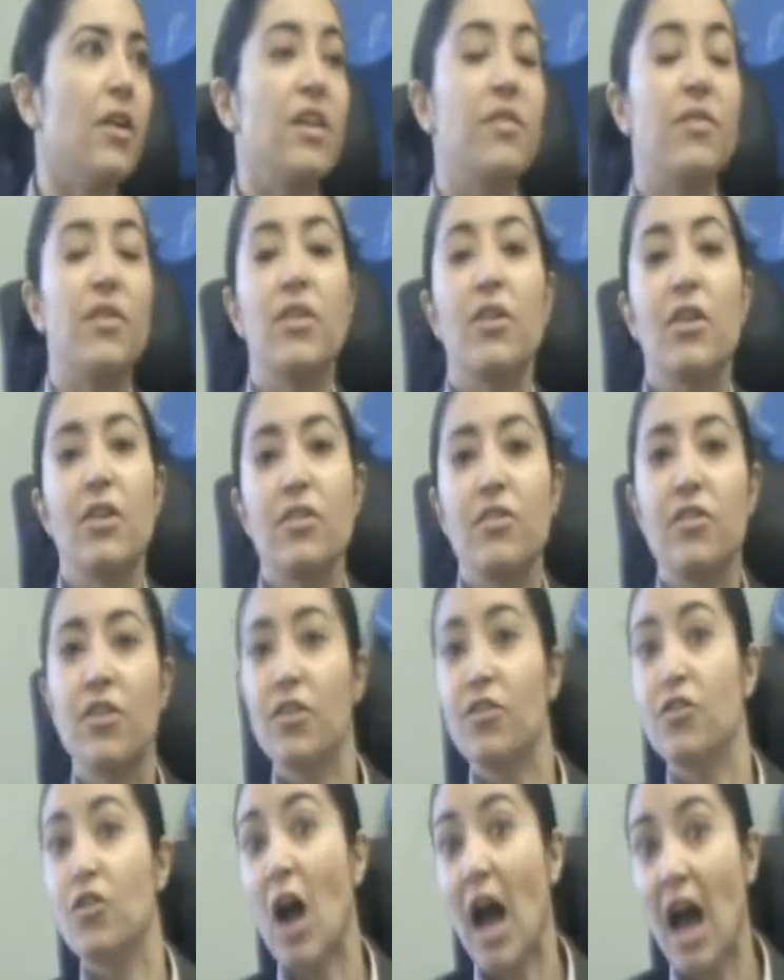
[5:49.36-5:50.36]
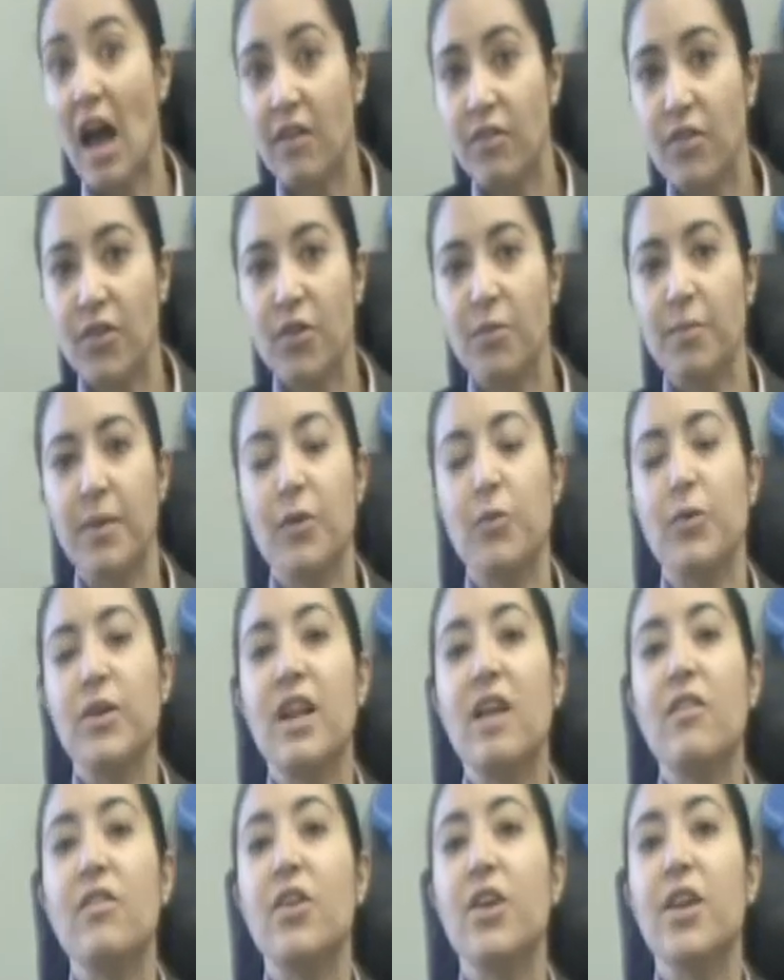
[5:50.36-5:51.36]
even the driver, but we
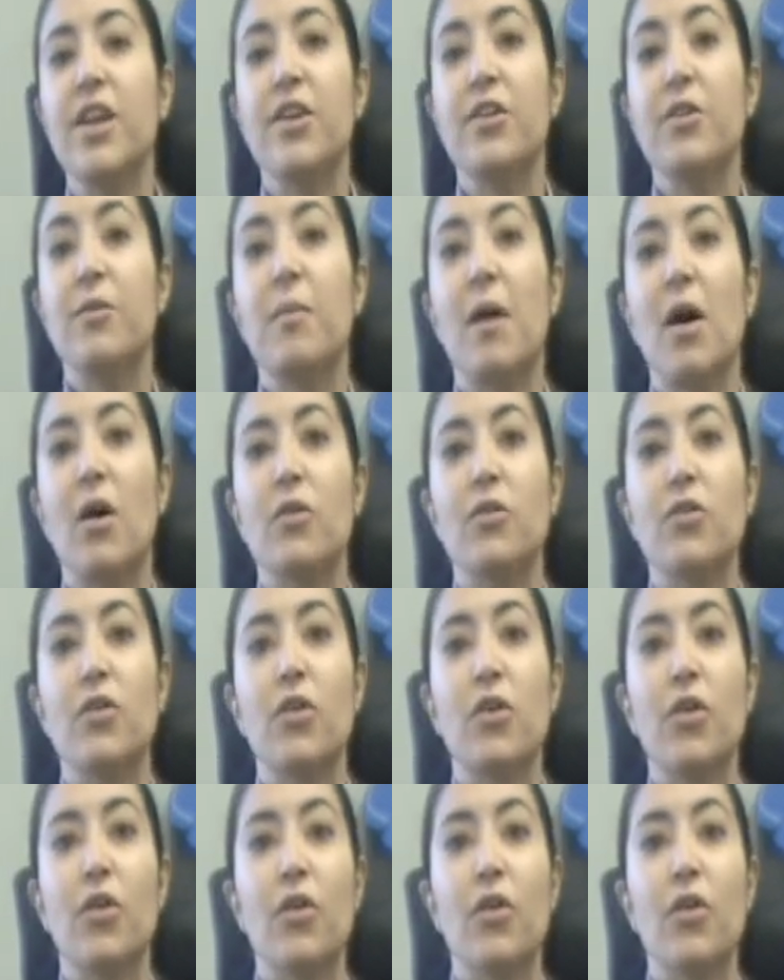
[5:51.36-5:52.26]
never hear about